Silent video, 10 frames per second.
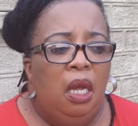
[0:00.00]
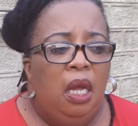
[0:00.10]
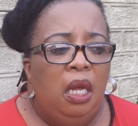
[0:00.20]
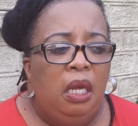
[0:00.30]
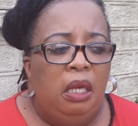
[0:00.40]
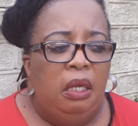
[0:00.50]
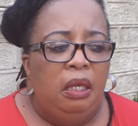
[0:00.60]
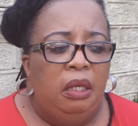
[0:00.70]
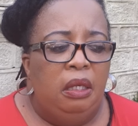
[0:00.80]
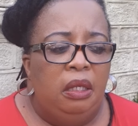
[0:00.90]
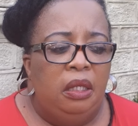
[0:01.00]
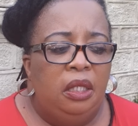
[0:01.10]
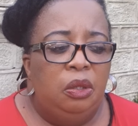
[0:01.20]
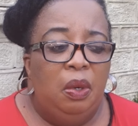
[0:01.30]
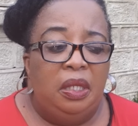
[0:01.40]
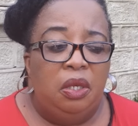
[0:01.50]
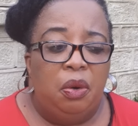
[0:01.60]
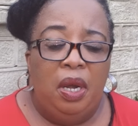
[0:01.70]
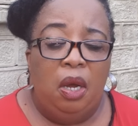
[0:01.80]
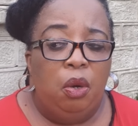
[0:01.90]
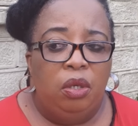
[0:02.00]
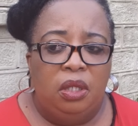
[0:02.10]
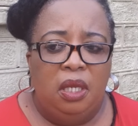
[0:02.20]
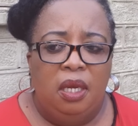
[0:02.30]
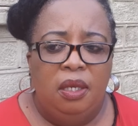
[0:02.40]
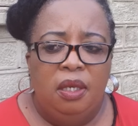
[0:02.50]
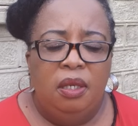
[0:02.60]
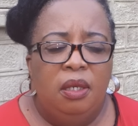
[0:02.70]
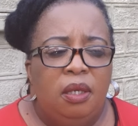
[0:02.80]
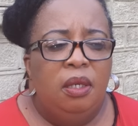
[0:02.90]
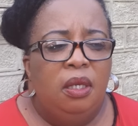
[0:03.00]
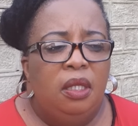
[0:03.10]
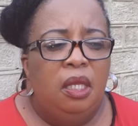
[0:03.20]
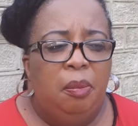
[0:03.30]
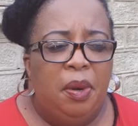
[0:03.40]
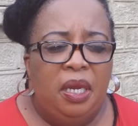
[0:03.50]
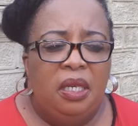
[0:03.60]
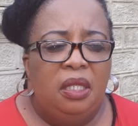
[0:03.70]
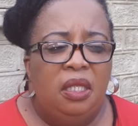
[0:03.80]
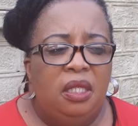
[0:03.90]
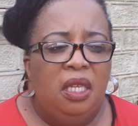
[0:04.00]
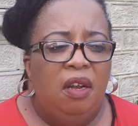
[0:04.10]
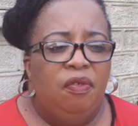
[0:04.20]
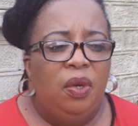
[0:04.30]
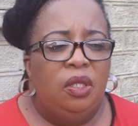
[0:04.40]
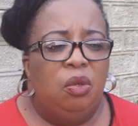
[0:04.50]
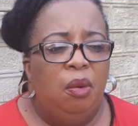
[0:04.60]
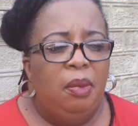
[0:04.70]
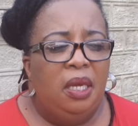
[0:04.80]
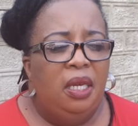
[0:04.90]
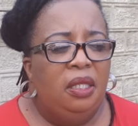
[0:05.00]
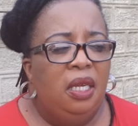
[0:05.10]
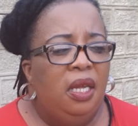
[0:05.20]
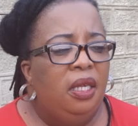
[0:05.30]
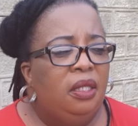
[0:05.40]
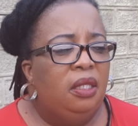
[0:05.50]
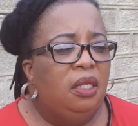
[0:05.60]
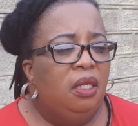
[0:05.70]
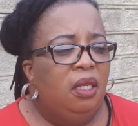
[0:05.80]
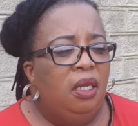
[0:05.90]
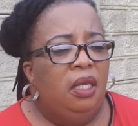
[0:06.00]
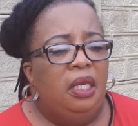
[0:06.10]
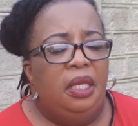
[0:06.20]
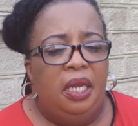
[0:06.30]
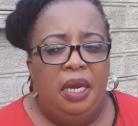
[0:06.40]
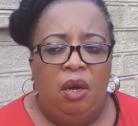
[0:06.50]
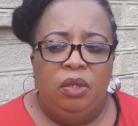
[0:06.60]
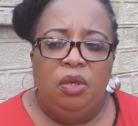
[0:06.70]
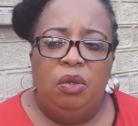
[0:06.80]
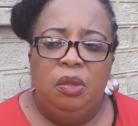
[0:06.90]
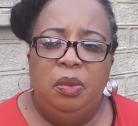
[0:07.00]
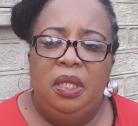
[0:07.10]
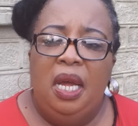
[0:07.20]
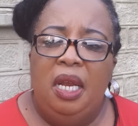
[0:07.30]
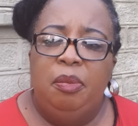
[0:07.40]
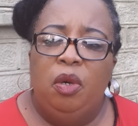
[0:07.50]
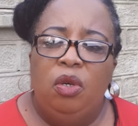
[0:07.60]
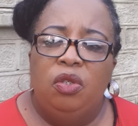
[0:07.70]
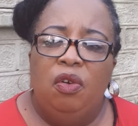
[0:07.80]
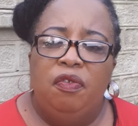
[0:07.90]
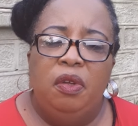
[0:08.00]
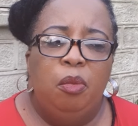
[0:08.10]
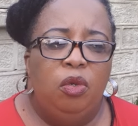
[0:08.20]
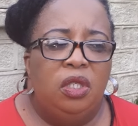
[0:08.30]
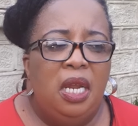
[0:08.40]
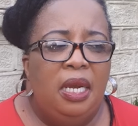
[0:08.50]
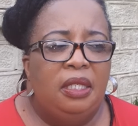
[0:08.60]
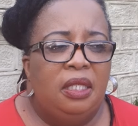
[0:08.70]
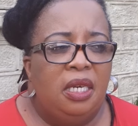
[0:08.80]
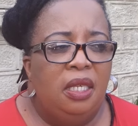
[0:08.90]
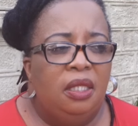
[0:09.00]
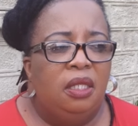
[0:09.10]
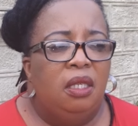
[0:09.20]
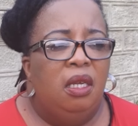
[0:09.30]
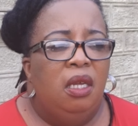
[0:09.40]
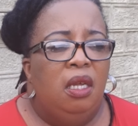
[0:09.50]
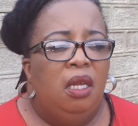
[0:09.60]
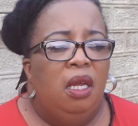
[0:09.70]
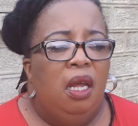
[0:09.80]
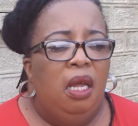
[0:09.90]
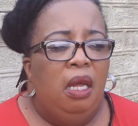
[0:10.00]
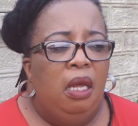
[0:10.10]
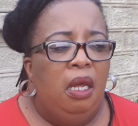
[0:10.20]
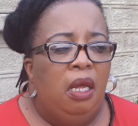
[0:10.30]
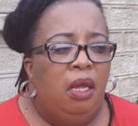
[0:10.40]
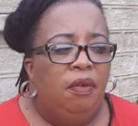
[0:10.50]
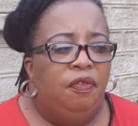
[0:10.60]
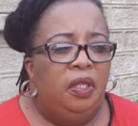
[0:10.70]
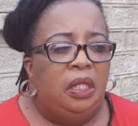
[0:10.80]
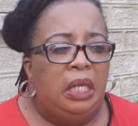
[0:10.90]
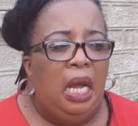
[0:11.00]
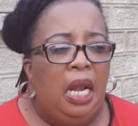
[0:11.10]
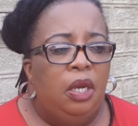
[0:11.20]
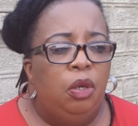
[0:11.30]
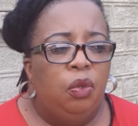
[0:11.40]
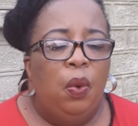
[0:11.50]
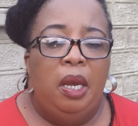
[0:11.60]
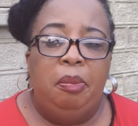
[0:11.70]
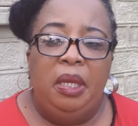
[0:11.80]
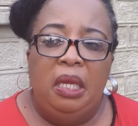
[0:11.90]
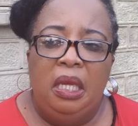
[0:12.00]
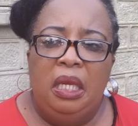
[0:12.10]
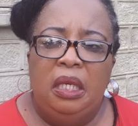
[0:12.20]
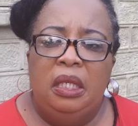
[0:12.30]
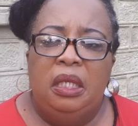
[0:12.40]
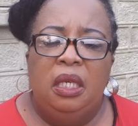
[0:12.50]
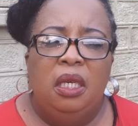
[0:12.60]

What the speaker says: It was a roller coaster. The pregnancy itself was complicated, in and out in hospital because of emotional stress, physical not well-being,